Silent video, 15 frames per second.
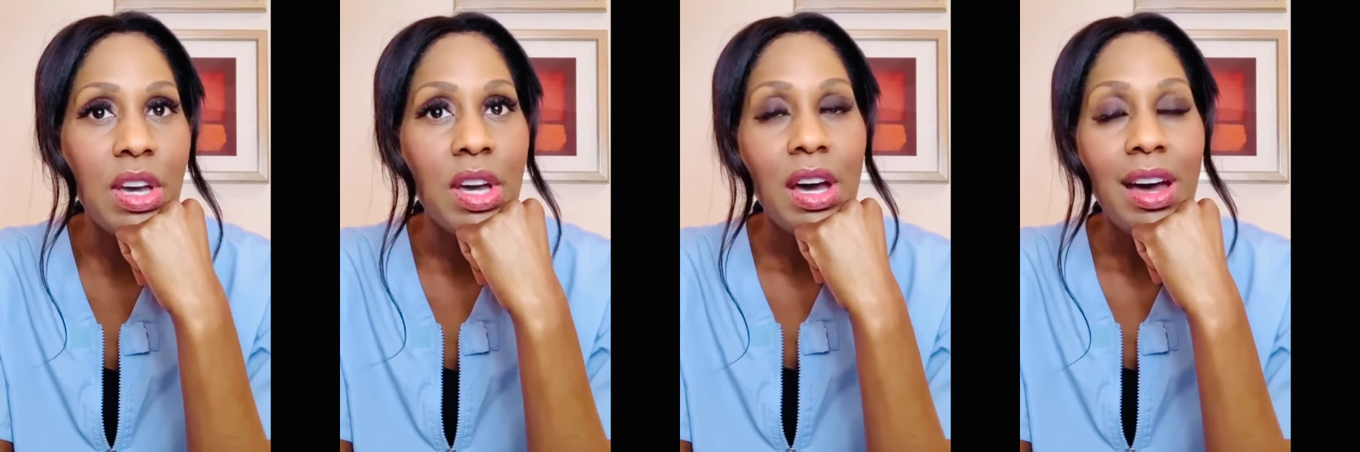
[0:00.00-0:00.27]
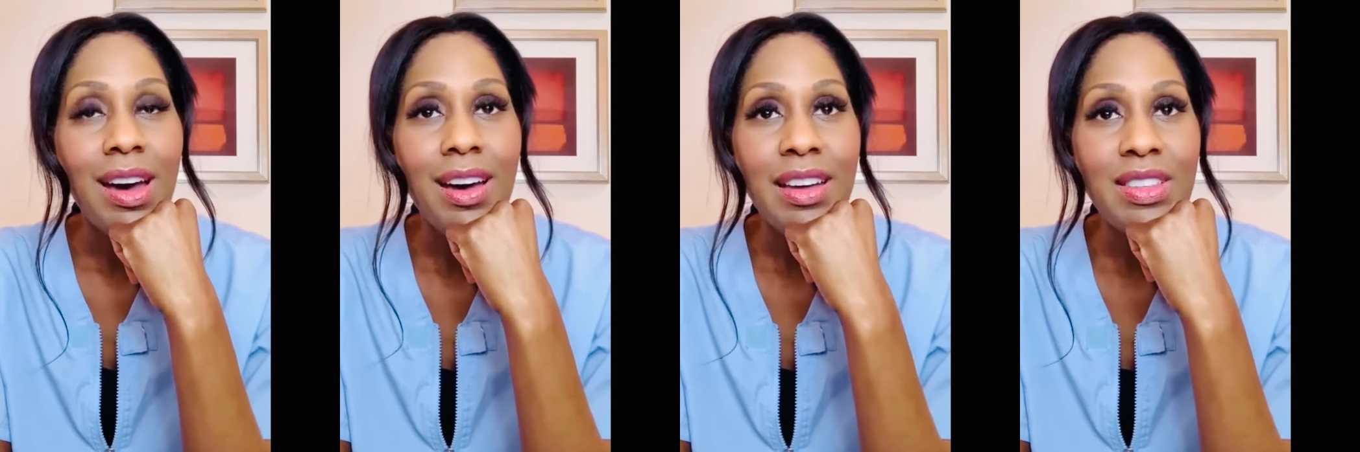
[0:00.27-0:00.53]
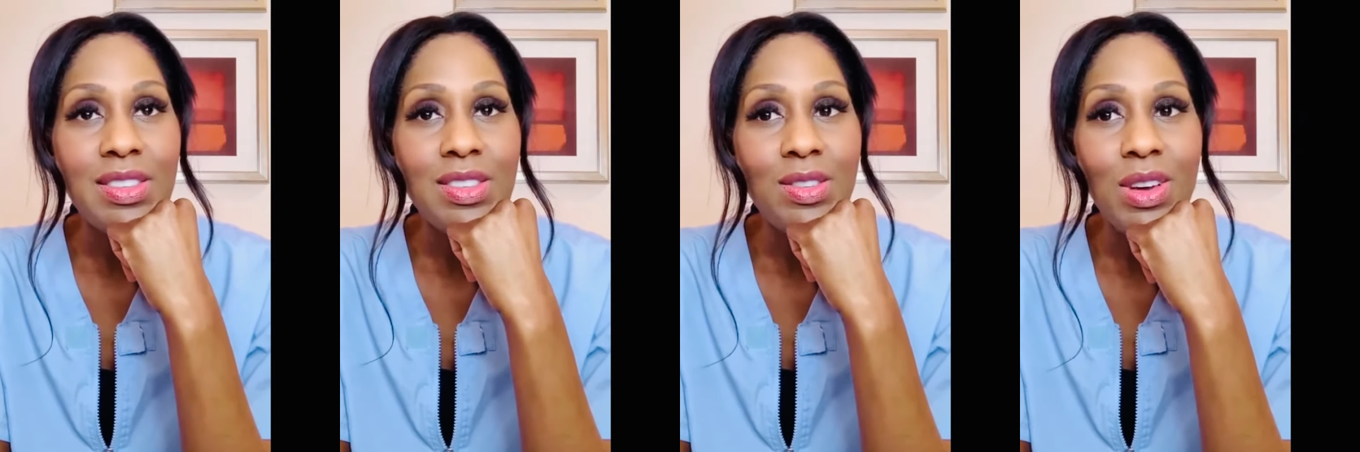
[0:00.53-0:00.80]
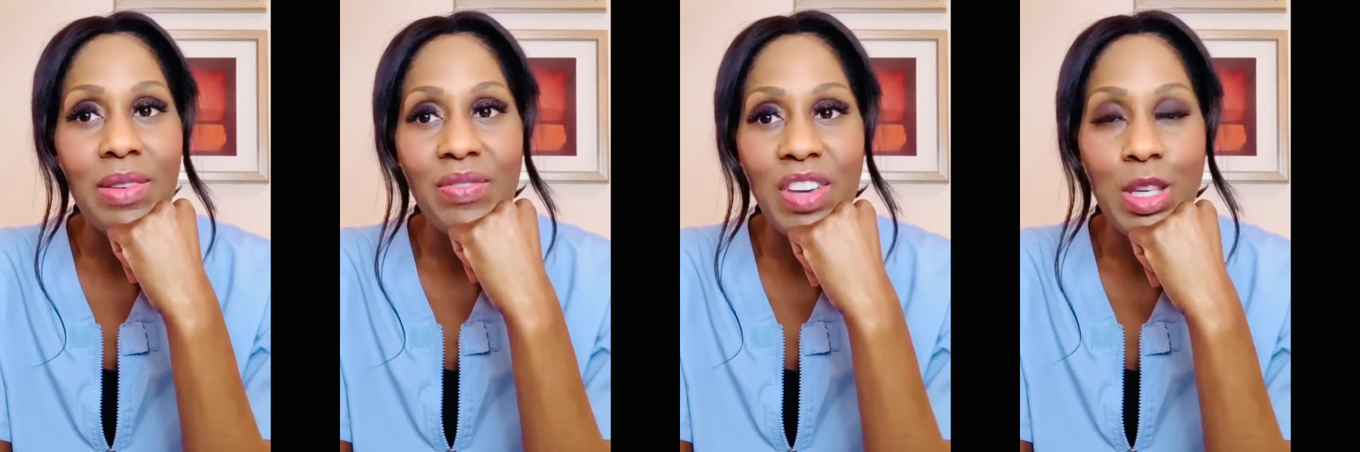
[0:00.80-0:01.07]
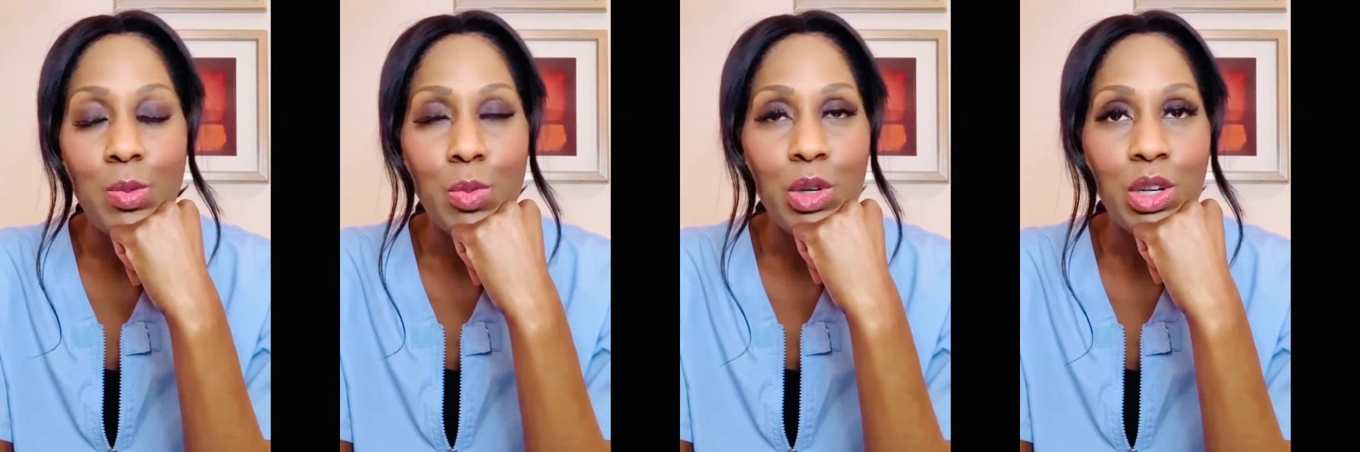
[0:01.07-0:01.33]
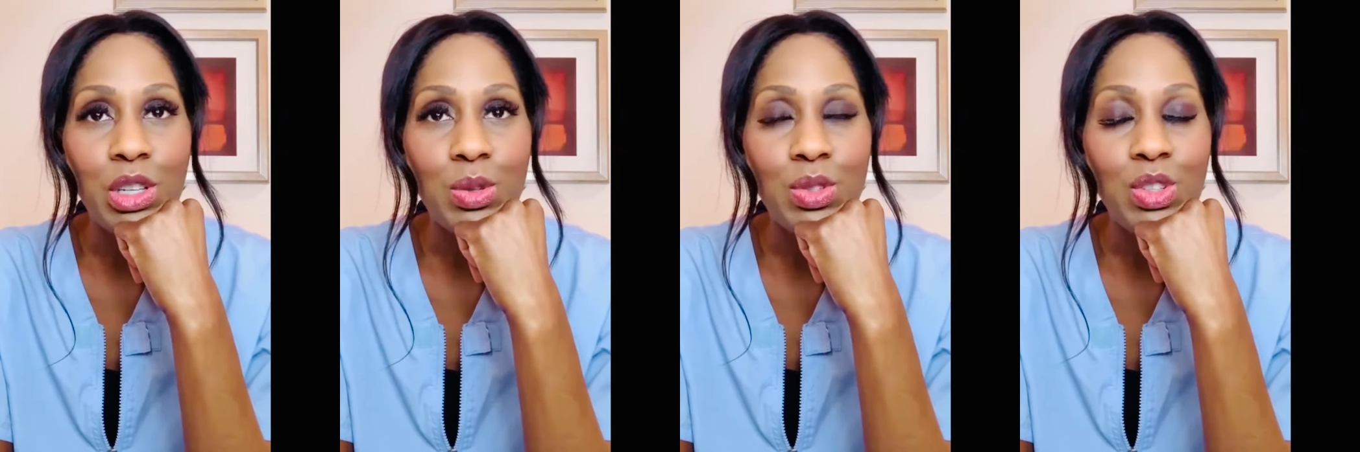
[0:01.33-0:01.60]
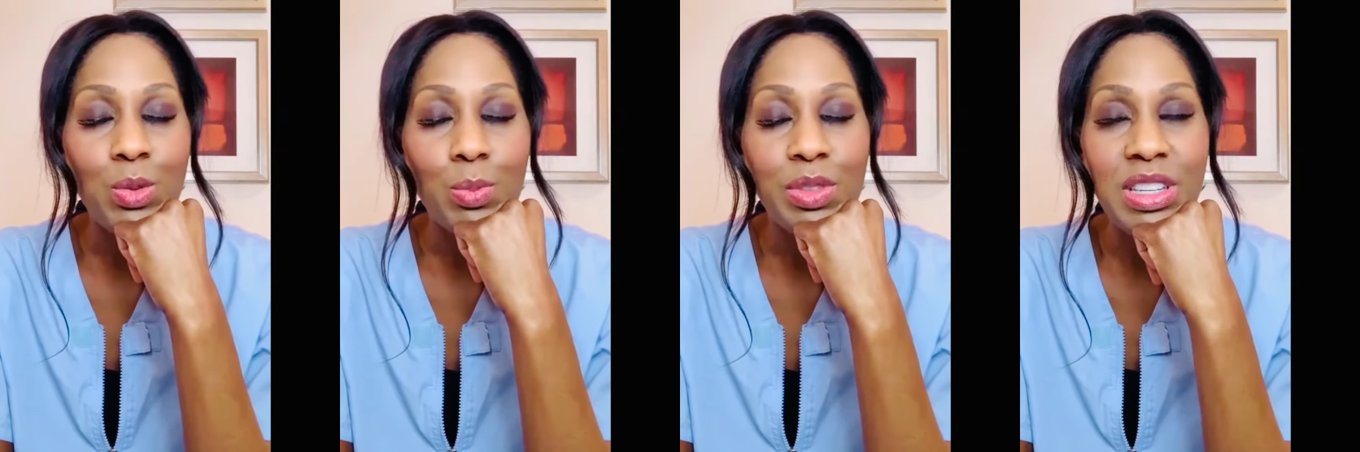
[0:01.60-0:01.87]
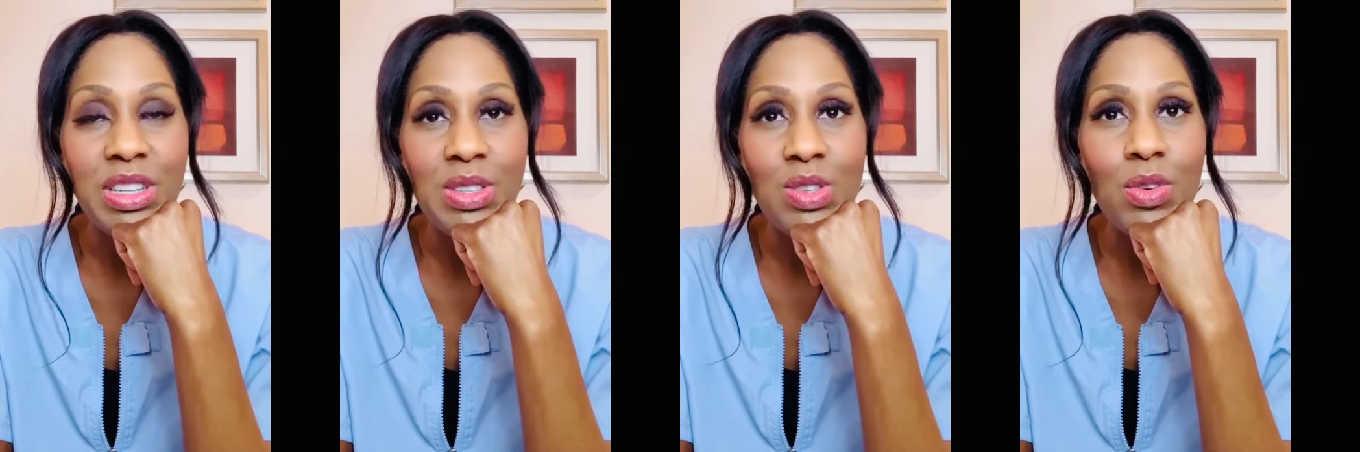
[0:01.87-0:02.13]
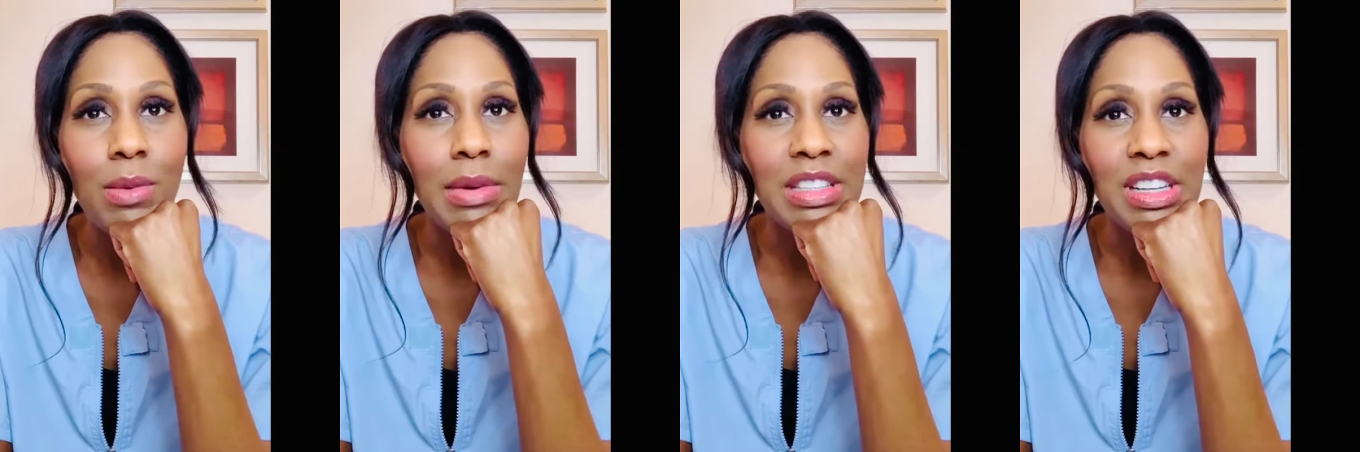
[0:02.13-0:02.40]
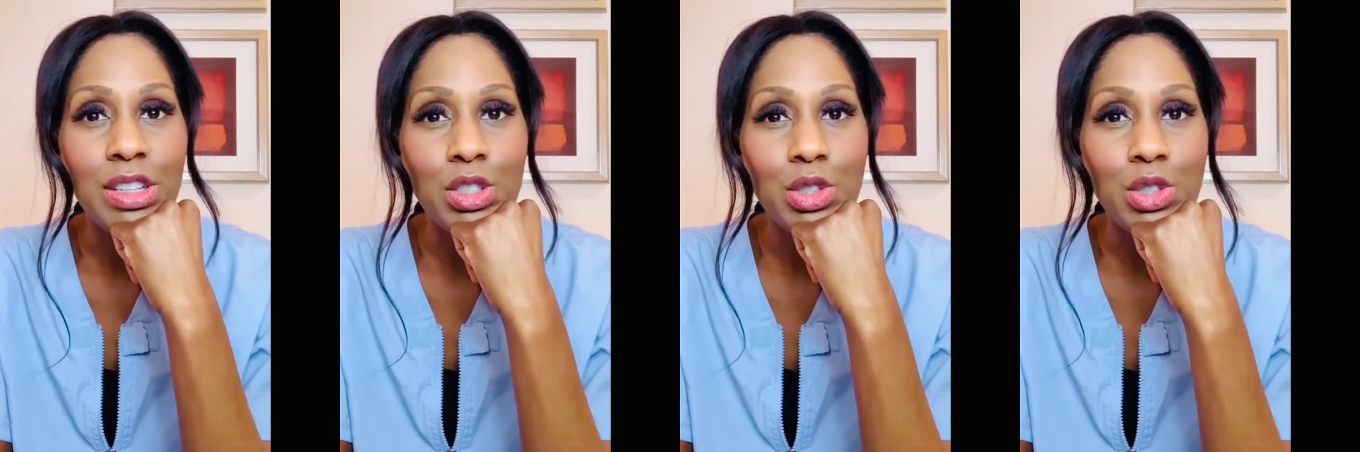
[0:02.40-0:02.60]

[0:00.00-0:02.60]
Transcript: uh, Instagram, Facebook, YouTube, please do. I'm at Dr.